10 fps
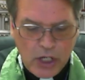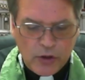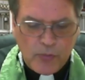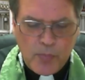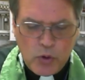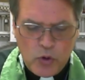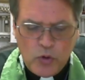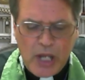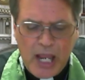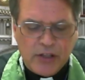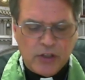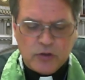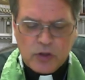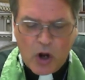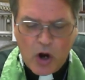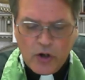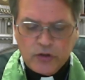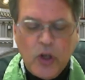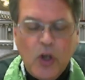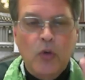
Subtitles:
the moon and the stars